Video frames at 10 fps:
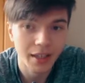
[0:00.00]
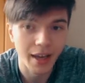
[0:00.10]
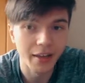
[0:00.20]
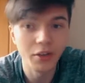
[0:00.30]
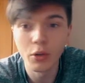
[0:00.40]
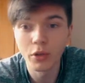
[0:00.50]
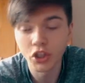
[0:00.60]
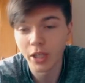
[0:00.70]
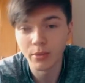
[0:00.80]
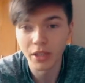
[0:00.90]
I don't know what
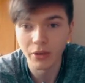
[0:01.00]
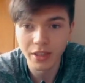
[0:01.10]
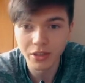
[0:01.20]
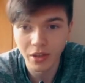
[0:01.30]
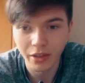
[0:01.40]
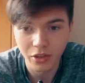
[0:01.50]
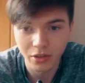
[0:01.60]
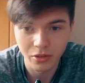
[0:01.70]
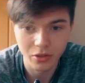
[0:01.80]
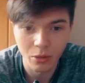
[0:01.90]
Jamestown is, so I
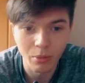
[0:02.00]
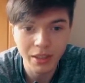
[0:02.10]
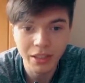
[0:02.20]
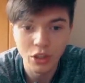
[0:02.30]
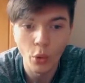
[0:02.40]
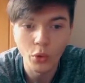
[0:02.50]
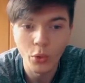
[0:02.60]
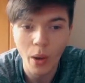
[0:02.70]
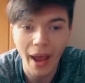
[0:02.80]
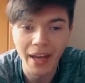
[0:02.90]
just completely don't
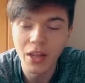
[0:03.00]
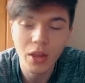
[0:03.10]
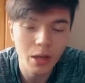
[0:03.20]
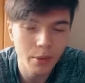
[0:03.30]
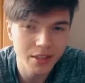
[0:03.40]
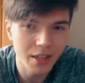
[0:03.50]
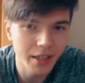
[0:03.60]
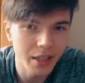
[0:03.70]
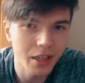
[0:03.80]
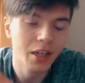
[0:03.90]
know anything about this
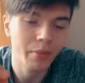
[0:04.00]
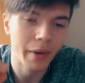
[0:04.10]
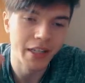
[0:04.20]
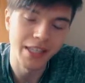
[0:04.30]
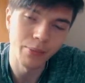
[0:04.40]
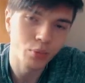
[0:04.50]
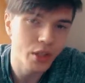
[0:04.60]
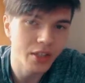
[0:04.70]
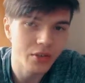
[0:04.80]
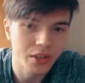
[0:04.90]
article, but it sounds
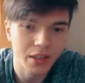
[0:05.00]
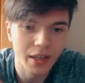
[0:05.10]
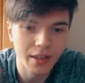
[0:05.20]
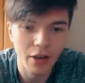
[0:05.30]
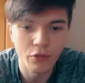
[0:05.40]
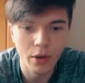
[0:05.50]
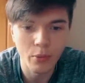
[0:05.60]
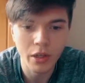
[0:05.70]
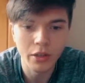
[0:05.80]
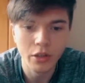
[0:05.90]
pretty interesting, and therefore I'm
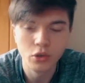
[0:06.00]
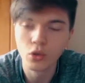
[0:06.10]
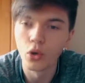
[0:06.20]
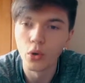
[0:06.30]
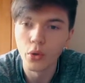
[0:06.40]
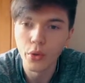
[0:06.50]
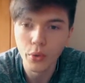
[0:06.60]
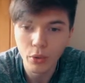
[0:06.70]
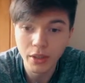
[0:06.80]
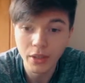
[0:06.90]
willing to go
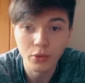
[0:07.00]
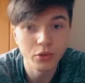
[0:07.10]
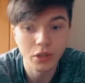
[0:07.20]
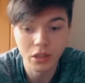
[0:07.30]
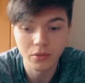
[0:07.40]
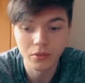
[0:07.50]
through it and also just